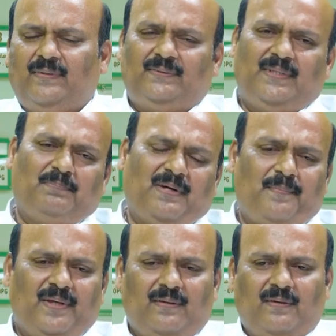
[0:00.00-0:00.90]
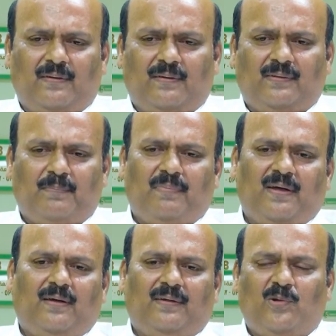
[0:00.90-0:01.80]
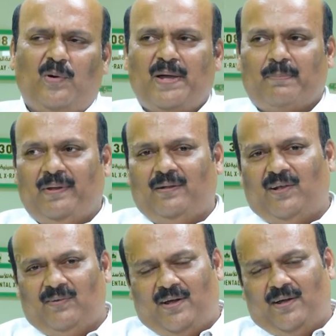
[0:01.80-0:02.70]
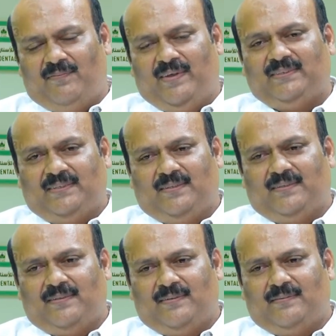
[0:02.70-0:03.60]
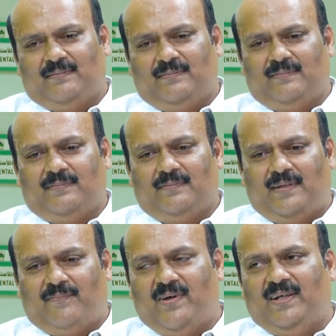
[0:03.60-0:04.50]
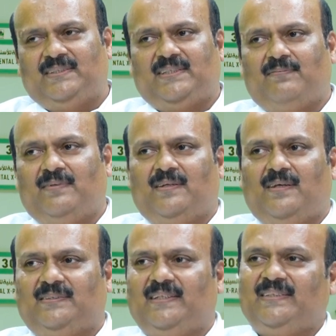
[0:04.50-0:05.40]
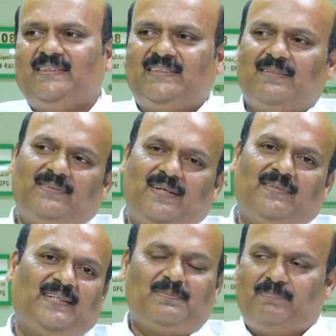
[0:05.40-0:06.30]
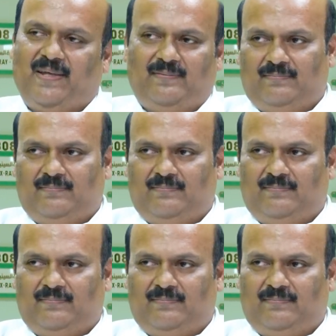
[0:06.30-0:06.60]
See, I mean, the low back pain always the word itself, the sentence itself says there is pain.